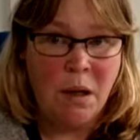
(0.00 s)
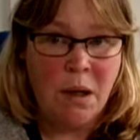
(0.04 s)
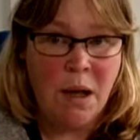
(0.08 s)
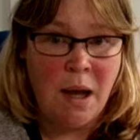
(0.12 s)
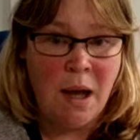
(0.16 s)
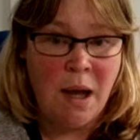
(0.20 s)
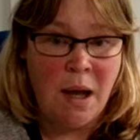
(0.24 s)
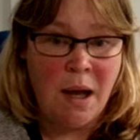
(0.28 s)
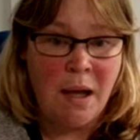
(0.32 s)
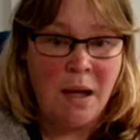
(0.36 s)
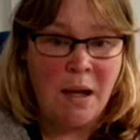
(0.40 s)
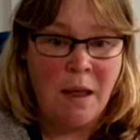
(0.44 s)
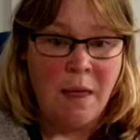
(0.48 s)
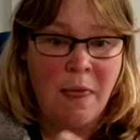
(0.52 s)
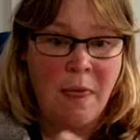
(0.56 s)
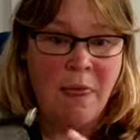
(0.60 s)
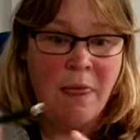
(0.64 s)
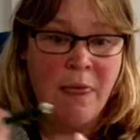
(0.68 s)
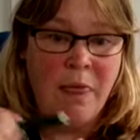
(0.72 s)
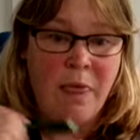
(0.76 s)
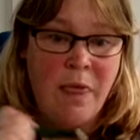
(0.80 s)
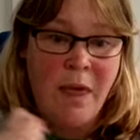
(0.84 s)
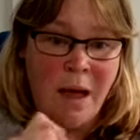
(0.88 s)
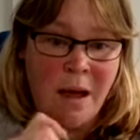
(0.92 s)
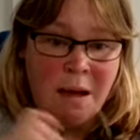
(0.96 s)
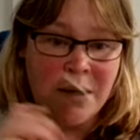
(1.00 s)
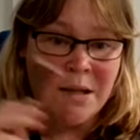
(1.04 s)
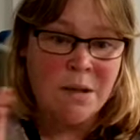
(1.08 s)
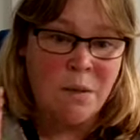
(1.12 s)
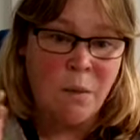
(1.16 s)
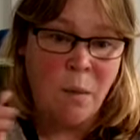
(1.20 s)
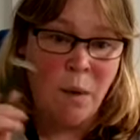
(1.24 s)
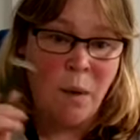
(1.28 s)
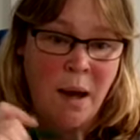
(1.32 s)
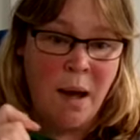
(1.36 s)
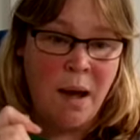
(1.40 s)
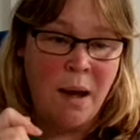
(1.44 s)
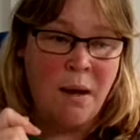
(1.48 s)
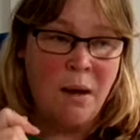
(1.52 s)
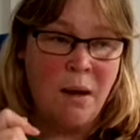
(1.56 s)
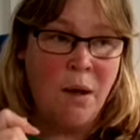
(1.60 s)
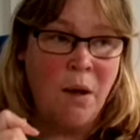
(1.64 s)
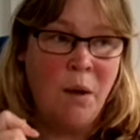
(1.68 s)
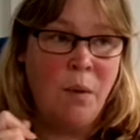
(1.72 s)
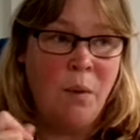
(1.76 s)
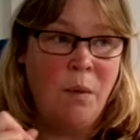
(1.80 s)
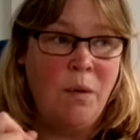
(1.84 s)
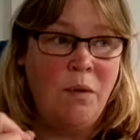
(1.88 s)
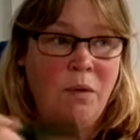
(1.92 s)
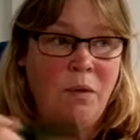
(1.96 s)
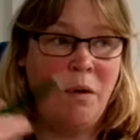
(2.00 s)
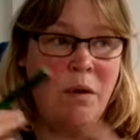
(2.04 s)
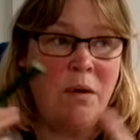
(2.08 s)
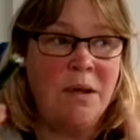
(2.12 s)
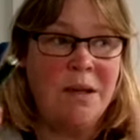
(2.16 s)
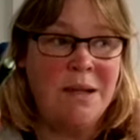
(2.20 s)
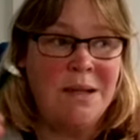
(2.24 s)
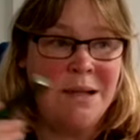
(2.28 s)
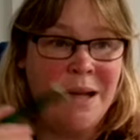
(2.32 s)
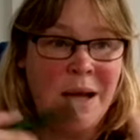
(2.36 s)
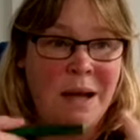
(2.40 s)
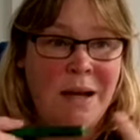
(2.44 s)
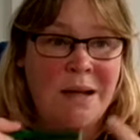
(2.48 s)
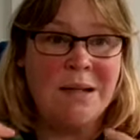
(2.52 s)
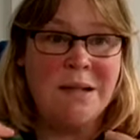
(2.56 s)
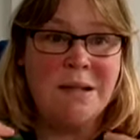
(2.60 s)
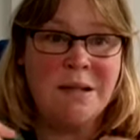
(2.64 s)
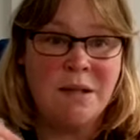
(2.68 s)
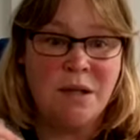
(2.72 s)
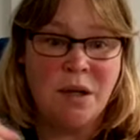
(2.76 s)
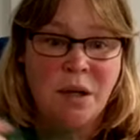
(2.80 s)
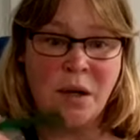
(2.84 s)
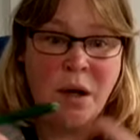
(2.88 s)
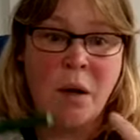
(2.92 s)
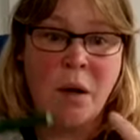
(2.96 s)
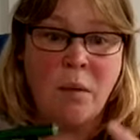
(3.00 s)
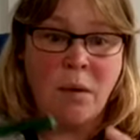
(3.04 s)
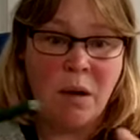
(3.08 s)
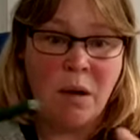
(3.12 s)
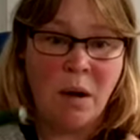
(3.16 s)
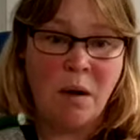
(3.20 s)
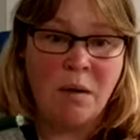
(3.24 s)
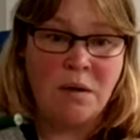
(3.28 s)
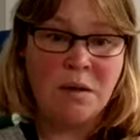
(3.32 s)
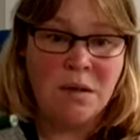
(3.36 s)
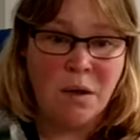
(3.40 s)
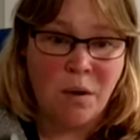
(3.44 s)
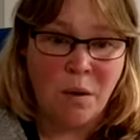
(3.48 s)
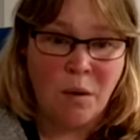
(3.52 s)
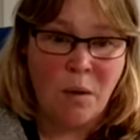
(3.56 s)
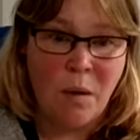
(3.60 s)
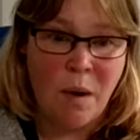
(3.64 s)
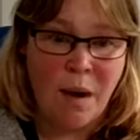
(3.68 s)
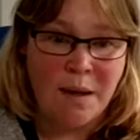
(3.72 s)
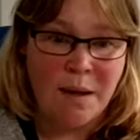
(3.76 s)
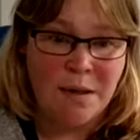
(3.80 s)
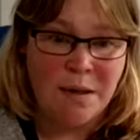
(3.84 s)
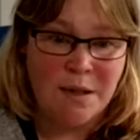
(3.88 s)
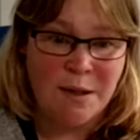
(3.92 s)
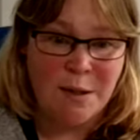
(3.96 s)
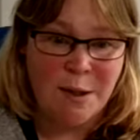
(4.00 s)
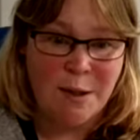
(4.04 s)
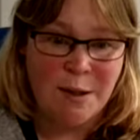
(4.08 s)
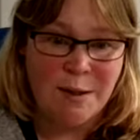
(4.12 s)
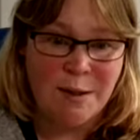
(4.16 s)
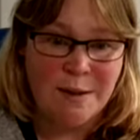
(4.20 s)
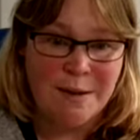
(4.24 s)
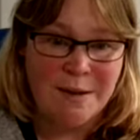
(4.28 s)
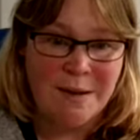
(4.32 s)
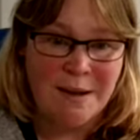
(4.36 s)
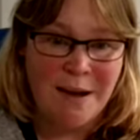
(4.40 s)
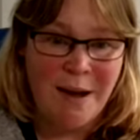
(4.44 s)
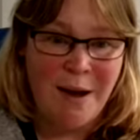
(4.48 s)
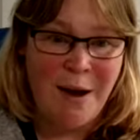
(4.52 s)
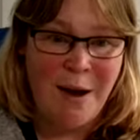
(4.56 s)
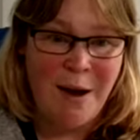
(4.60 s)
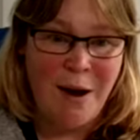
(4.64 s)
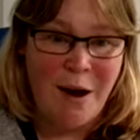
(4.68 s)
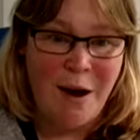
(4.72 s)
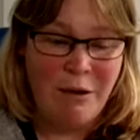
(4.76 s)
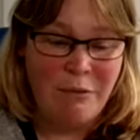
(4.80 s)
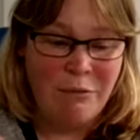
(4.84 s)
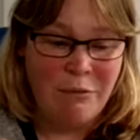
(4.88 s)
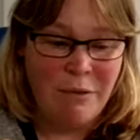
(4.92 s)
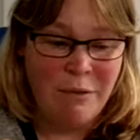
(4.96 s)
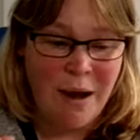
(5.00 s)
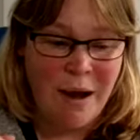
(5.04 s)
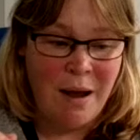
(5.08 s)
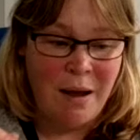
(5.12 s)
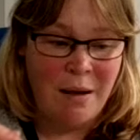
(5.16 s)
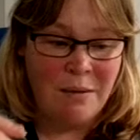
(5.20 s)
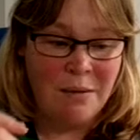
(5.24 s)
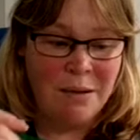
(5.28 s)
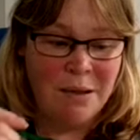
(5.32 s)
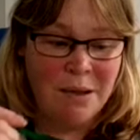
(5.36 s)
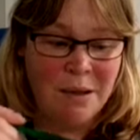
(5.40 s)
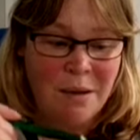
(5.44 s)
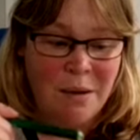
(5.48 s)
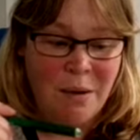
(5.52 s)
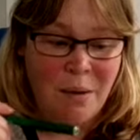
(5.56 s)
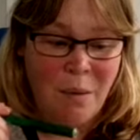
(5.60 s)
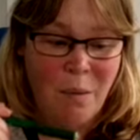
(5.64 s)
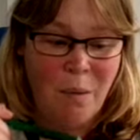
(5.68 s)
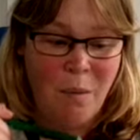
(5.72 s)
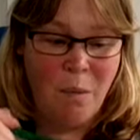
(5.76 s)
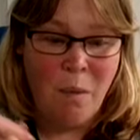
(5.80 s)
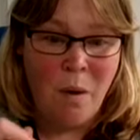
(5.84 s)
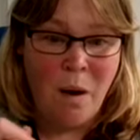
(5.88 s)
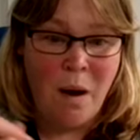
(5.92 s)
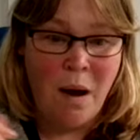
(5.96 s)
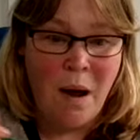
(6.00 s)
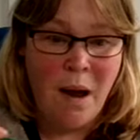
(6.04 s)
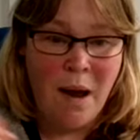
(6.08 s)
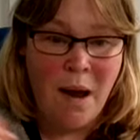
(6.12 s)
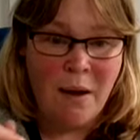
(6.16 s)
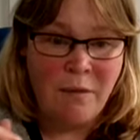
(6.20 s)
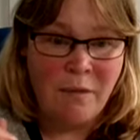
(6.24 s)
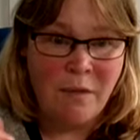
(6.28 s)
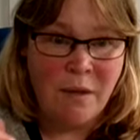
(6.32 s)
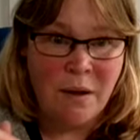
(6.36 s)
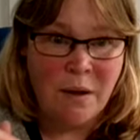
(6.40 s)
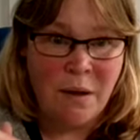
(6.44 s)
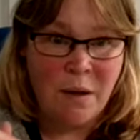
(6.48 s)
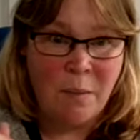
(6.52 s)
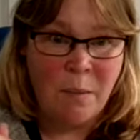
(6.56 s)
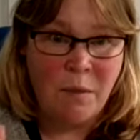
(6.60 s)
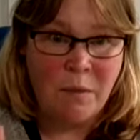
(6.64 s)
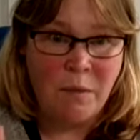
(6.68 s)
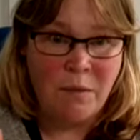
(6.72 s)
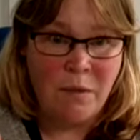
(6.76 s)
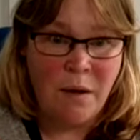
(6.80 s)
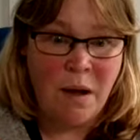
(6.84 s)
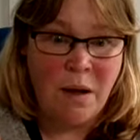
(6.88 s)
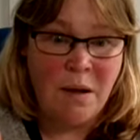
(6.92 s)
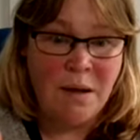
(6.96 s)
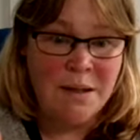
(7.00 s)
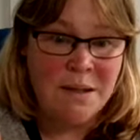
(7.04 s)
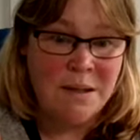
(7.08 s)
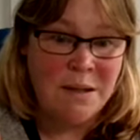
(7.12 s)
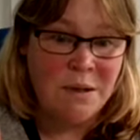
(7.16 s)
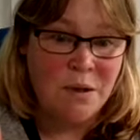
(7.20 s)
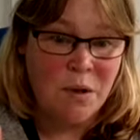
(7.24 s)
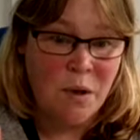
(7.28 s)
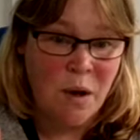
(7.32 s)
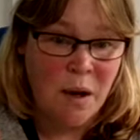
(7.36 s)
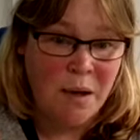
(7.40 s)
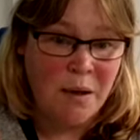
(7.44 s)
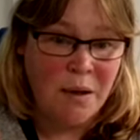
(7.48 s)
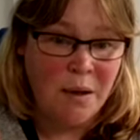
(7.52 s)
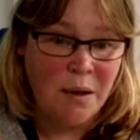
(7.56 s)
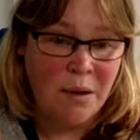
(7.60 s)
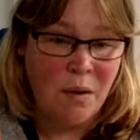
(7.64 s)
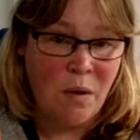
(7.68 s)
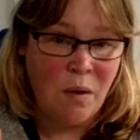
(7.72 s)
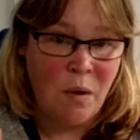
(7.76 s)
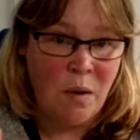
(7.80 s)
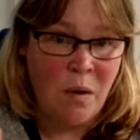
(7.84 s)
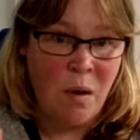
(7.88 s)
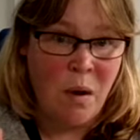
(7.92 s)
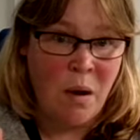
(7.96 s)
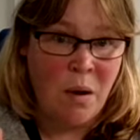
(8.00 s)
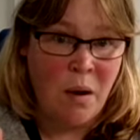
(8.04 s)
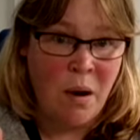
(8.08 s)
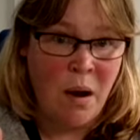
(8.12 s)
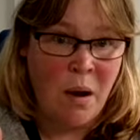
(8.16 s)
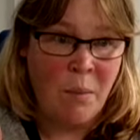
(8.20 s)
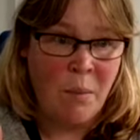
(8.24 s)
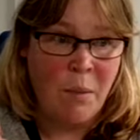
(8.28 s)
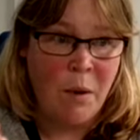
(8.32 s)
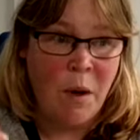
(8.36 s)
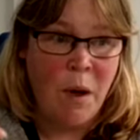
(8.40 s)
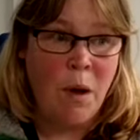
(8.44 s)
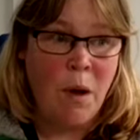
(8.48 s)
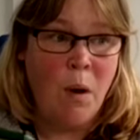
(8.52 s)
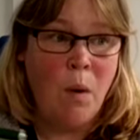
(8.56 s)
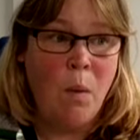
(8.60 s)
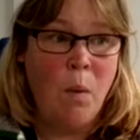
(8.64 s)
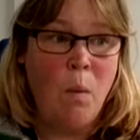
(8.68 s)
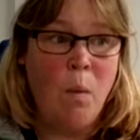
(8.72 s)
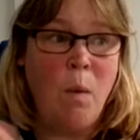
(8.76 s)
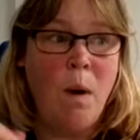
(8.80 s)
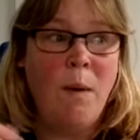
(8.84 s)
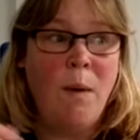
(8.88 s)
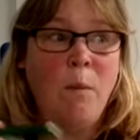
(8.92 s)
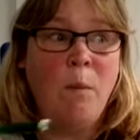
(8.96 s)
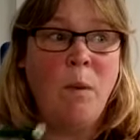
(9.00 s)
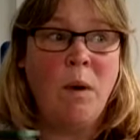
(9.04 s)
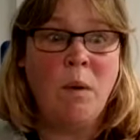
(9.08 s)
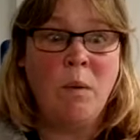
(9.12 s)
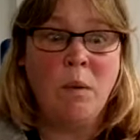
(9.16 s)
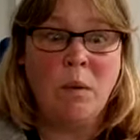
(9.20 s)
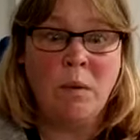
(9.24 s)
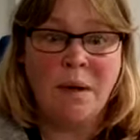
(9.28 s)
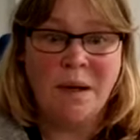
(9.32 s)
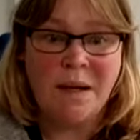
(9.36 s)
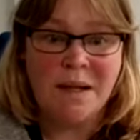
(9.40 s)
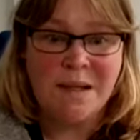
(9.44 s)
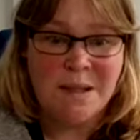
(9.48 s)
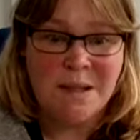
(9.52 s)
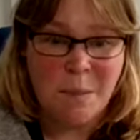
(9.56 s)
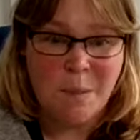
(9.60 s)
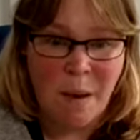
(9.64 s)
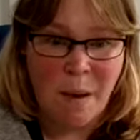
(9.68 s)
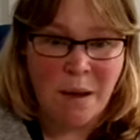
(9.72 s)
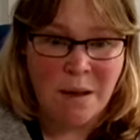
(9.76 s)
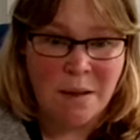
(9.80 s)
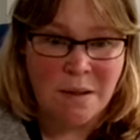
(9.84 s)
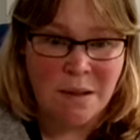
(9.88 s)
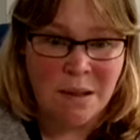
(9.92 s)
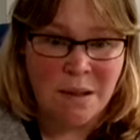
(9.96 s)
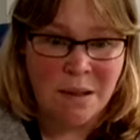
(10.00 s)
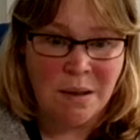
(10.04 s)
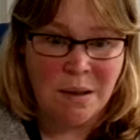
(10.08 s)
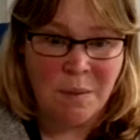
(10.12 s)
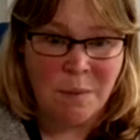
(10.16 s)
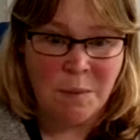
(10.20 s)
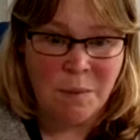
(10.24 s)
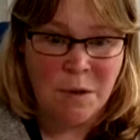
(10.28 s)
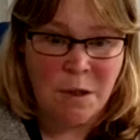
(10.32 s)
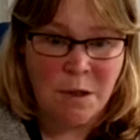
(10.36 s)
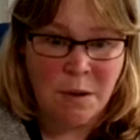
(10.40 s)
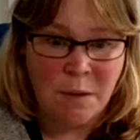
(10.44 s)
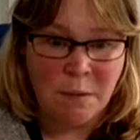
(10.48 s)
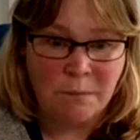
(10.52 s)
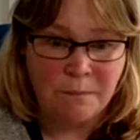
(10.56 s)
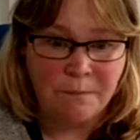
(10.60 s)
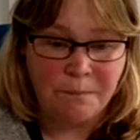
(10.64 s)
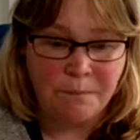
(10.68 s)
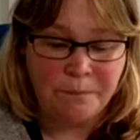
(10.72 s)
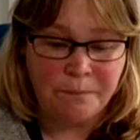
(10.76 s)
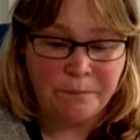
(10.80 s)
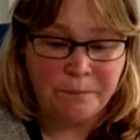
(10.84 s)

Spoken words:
Okay, that's where we've got the data to go and ask questions around. Why have the number of learners in training not gone up when we were expecting them to?